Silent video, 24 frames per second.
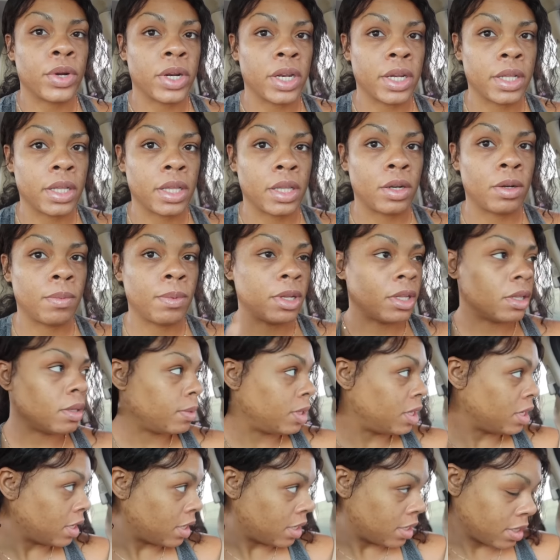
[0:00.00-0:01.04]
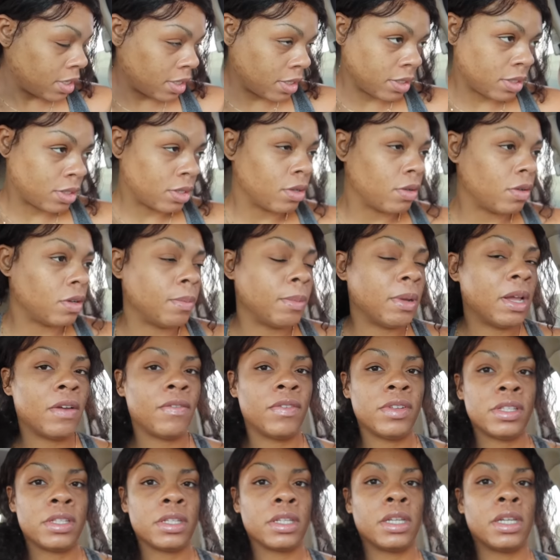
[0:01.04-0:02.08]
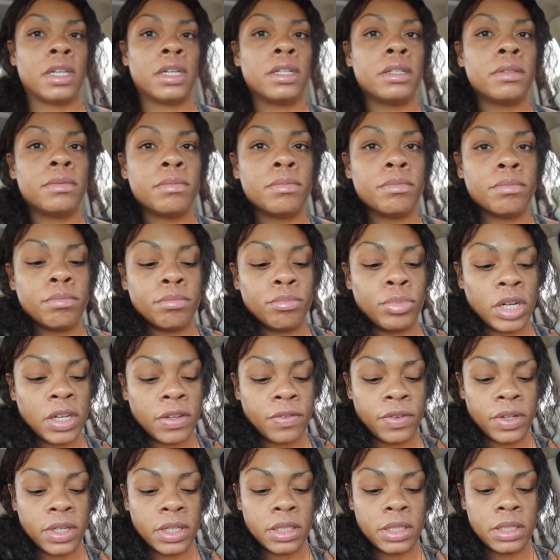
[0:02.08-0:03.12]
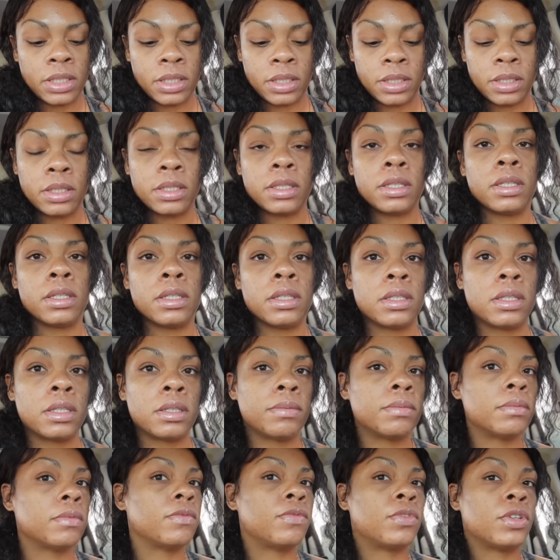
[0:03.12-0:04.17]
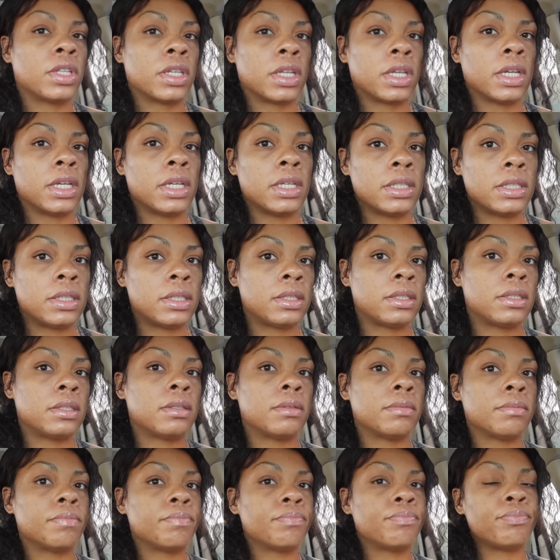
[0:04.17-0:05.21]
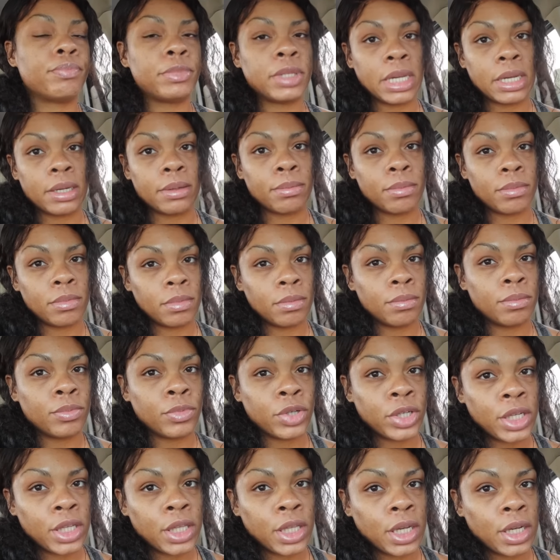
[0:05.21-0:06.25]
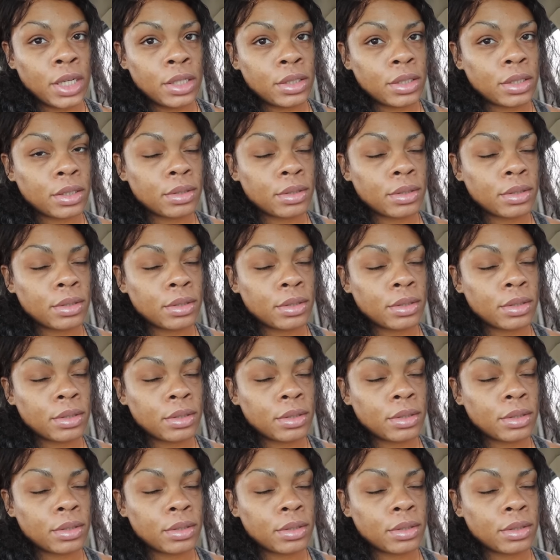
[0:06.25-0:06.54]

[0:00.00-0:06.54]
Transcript: running a little bit behind, so I'm having to get breakfast for the kids. Yeah, I'm running late.